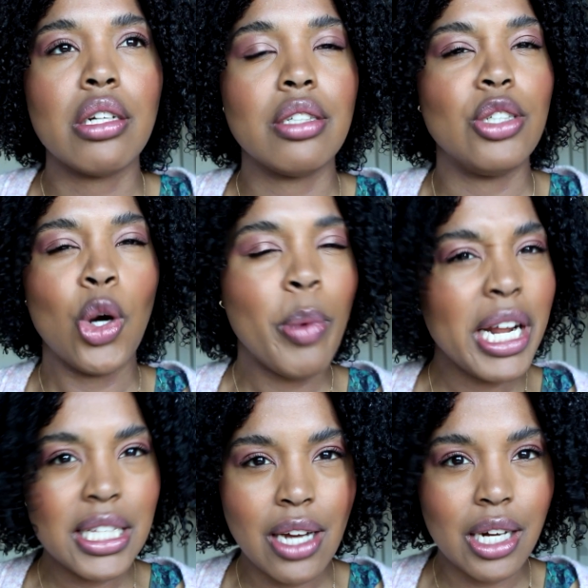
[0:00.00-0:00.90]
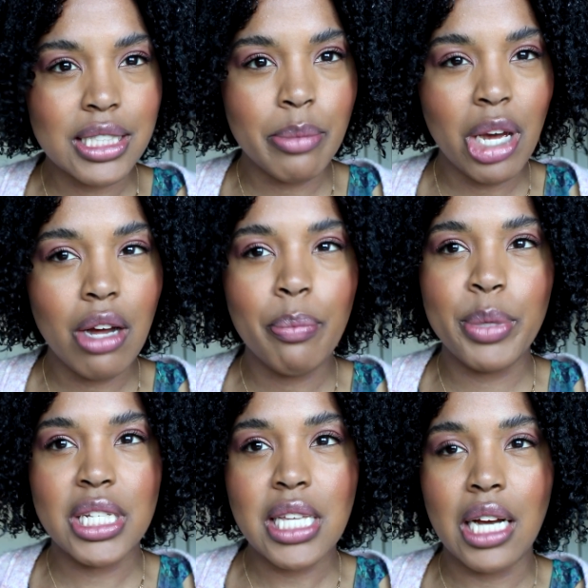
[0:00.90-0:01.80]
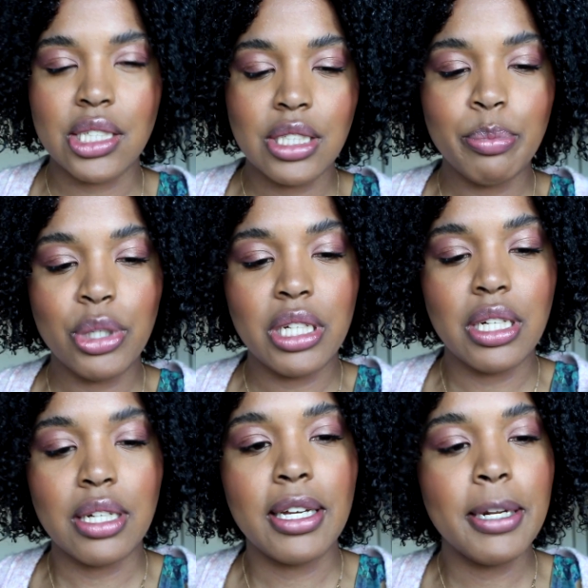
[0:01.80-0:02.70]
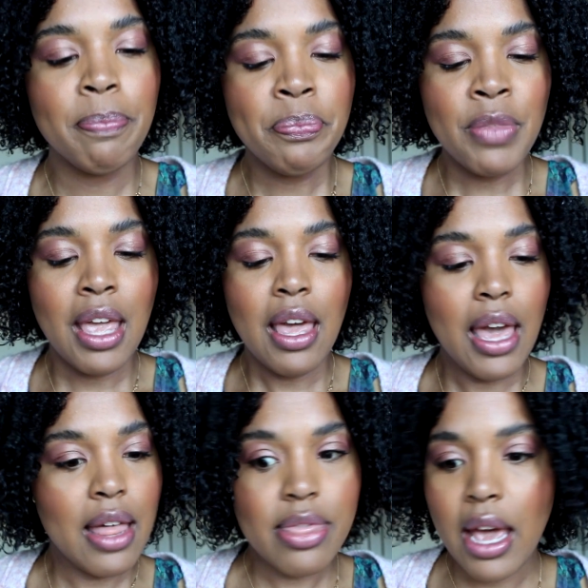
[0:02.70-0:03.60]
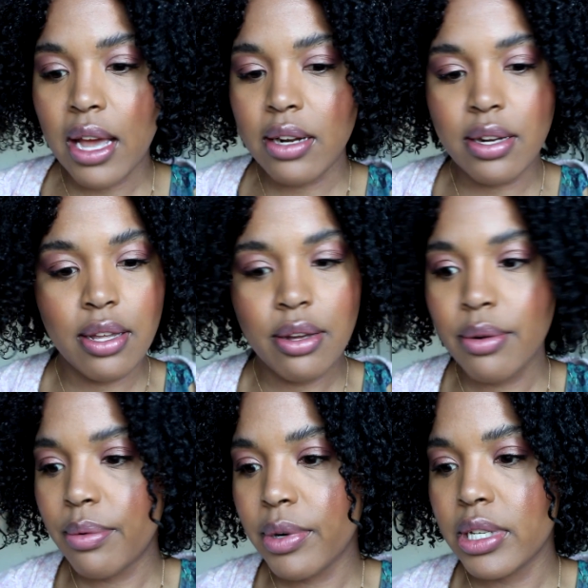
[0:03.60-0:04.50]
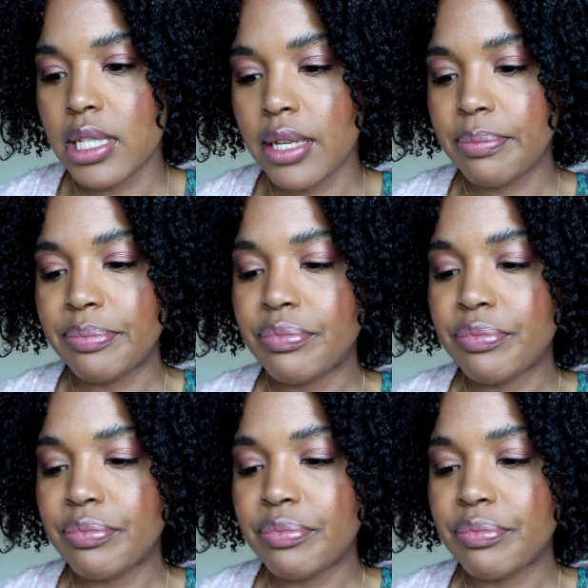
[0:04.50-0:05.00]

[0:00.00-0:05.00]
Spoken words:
nobody talks about, but it's actually pretty good. And that, where is it?